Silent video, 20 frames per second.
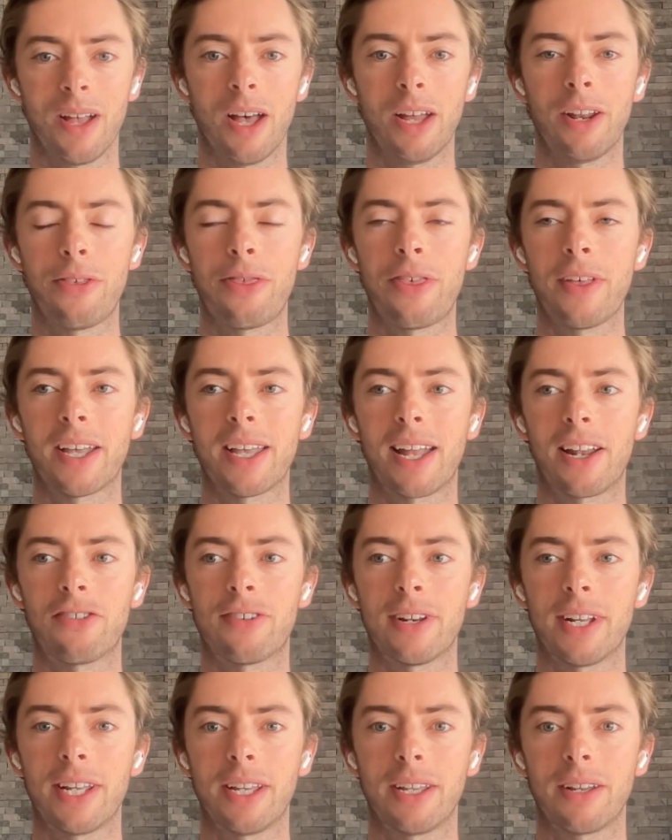And I think
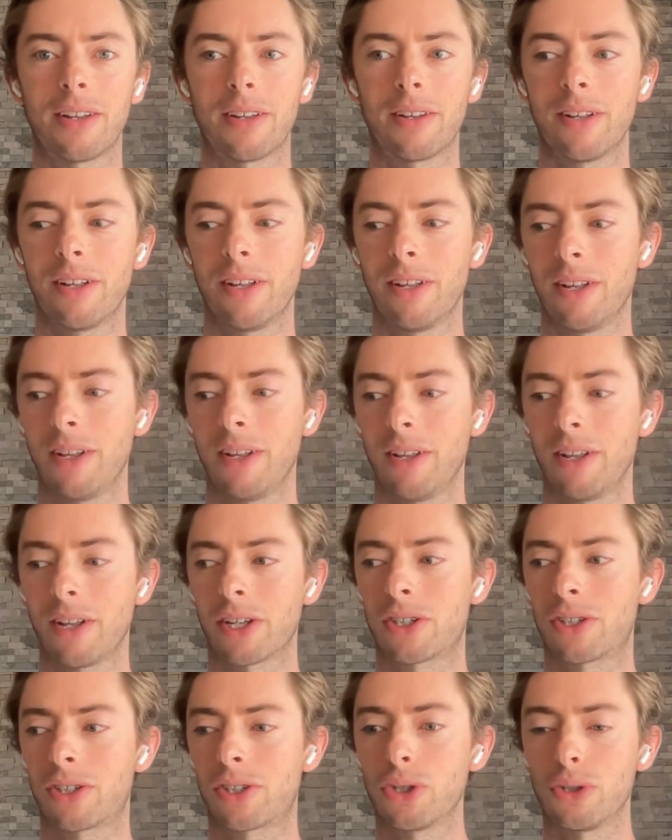actually
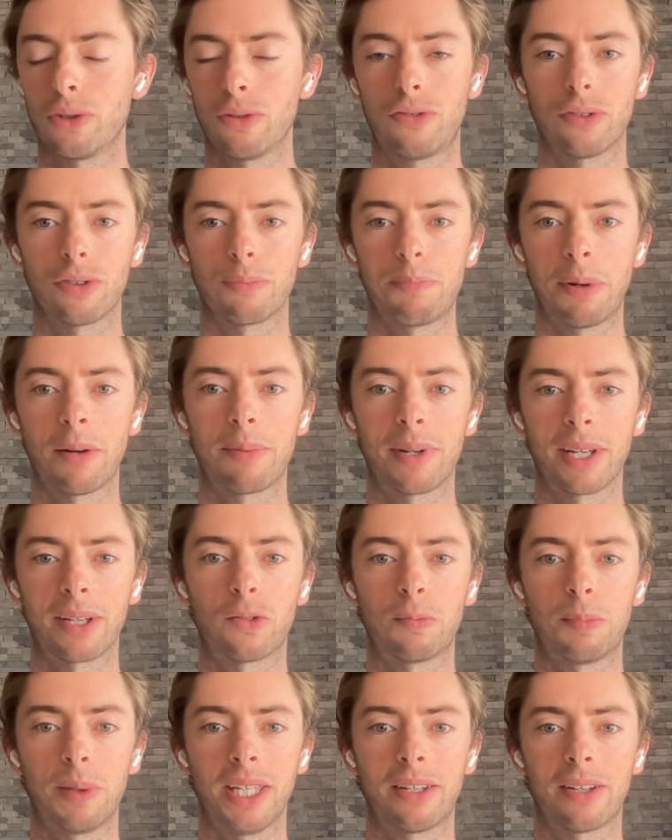good public
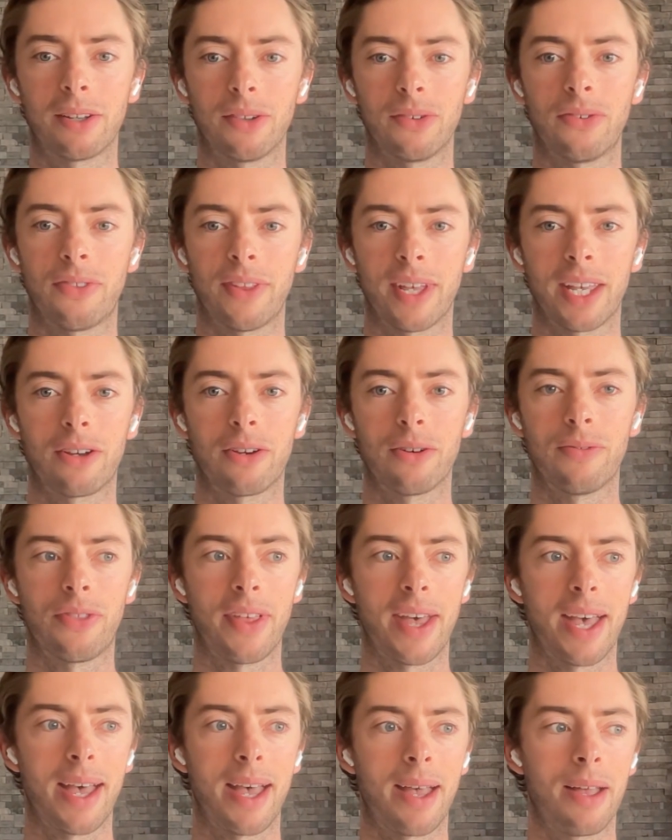speakers think of
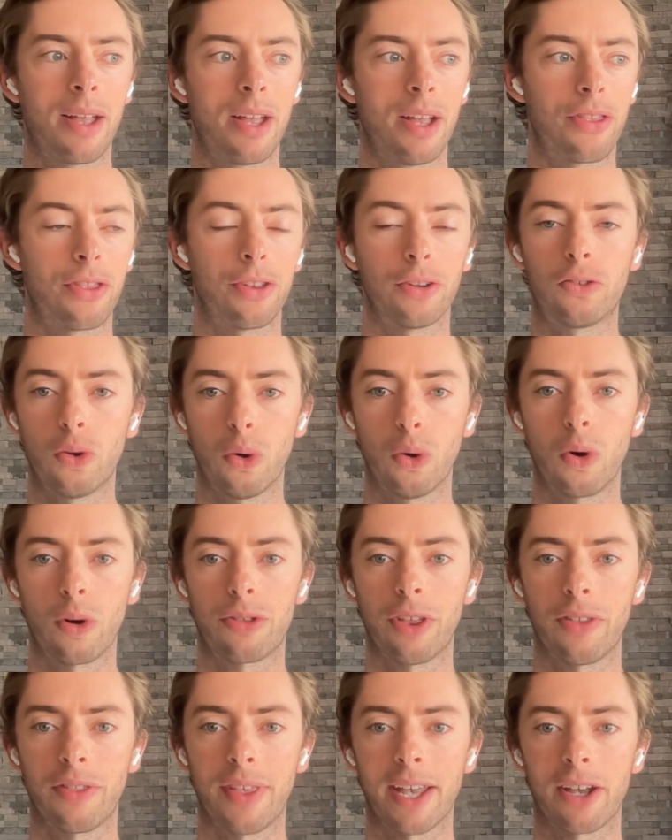their the talk
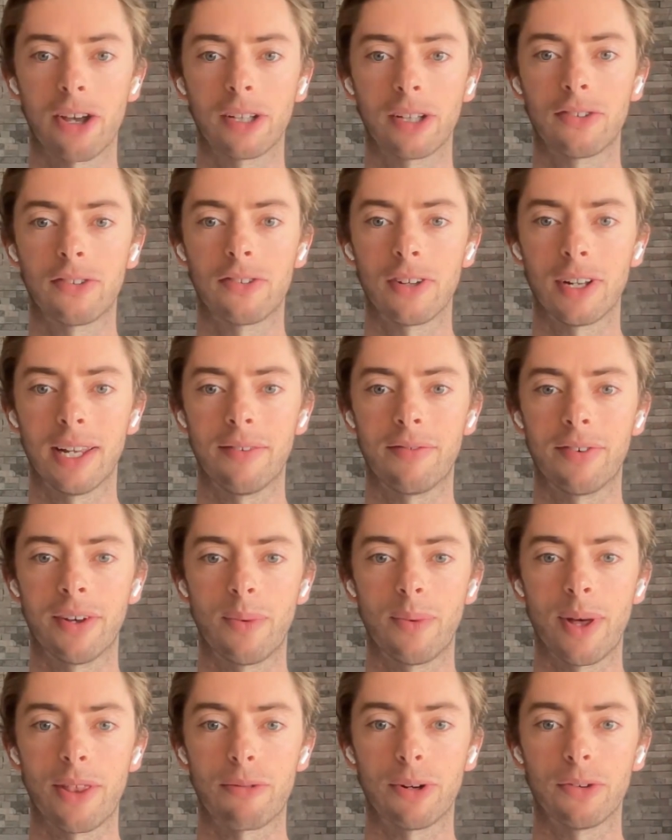that they're going to deliver,
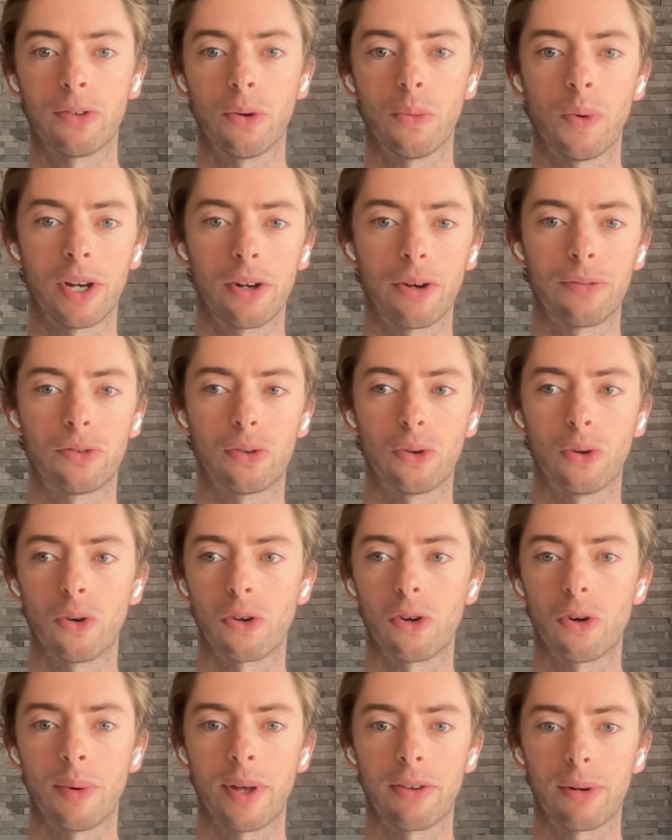whether it's a one-off
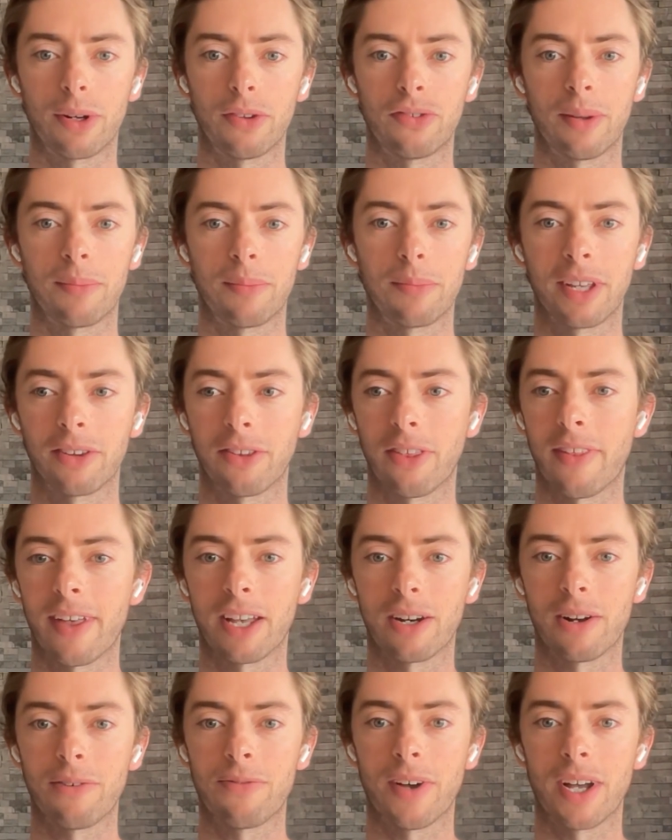talk or whether it's something that they're
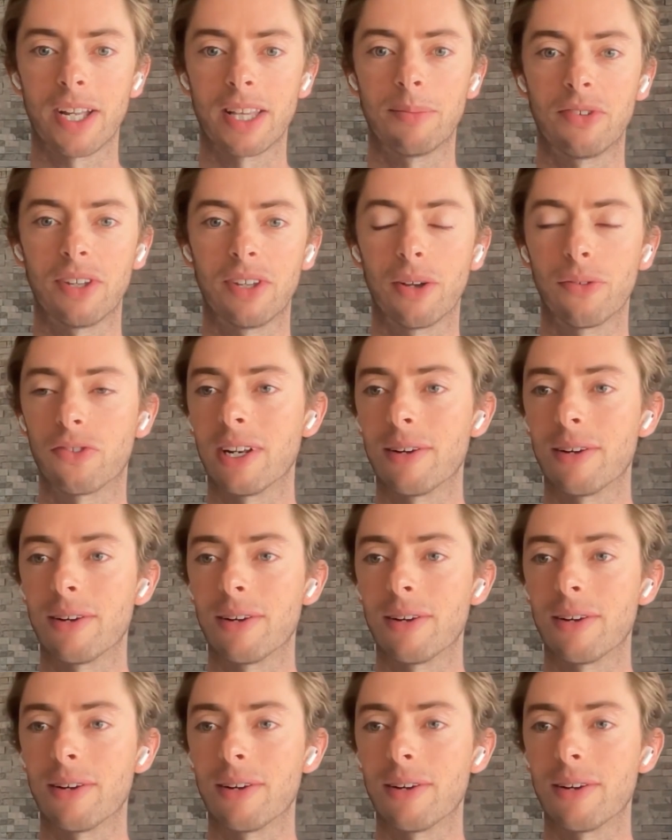going to find themselves